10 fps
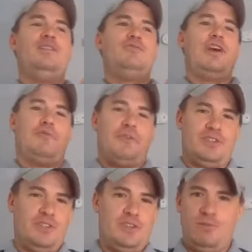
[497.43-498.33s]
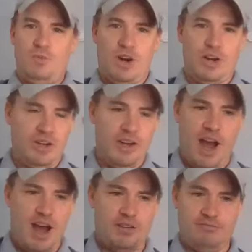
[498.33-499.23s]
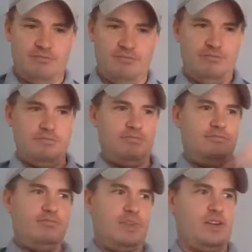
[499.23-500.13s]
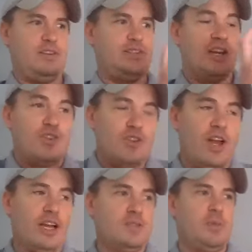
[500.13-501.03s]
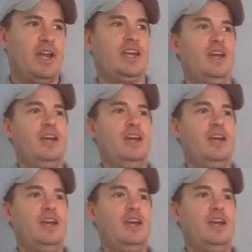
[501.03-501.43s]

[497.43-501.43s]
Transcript: Jefferson wanted a non-centralized bank.